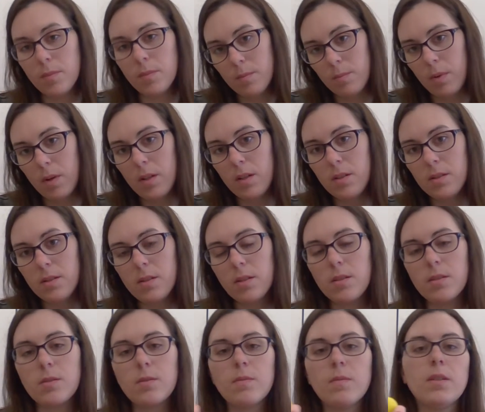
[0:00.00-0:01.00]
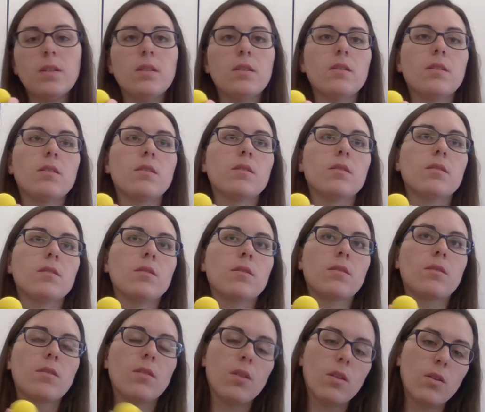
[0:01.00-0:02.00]
Balls are spheres,
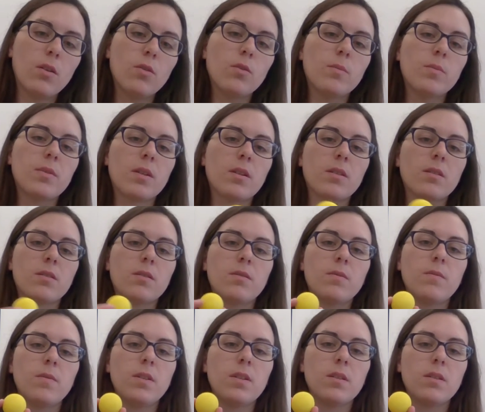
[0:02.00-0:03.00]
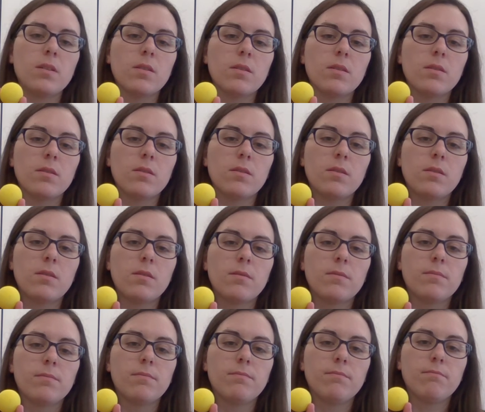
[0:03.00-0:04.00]
globes are spheres,
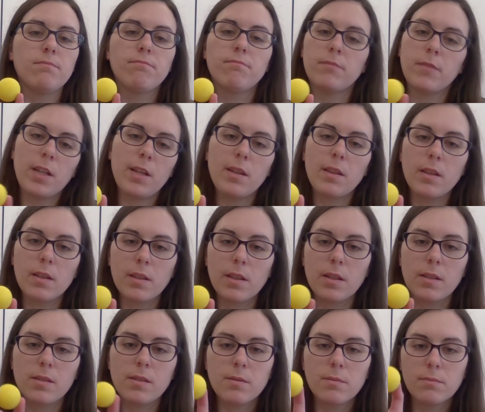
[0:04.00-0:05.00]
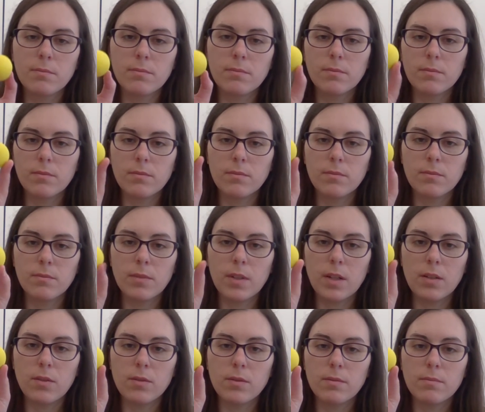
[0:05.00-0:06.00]
anything that's
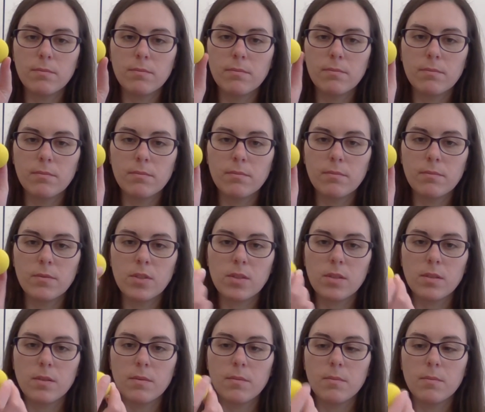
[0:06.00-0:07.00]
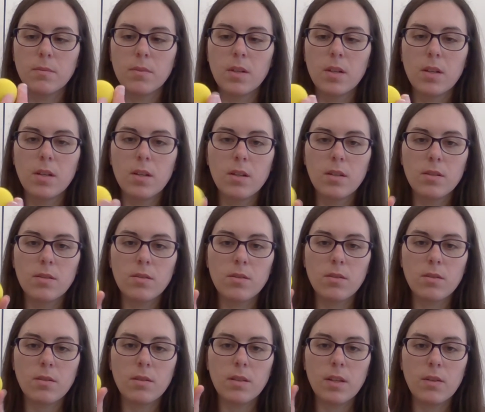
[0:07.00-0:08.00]
round, just a
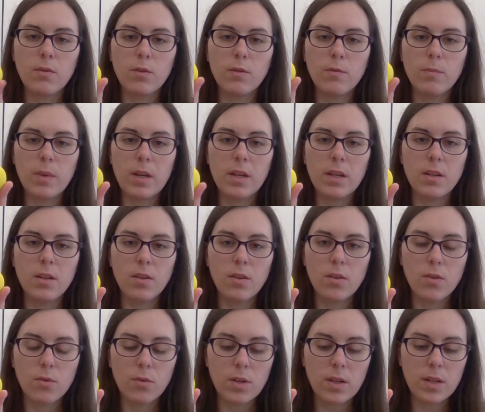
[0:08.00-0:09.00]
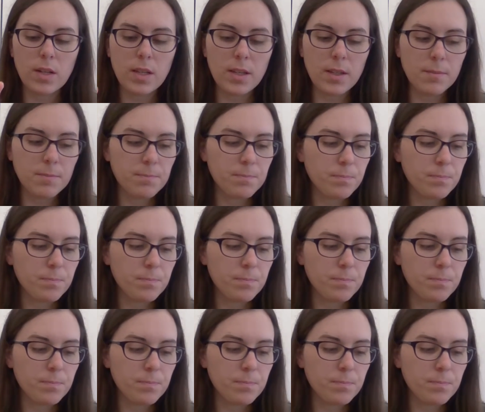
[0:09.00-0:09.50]
circle that we've made 3D.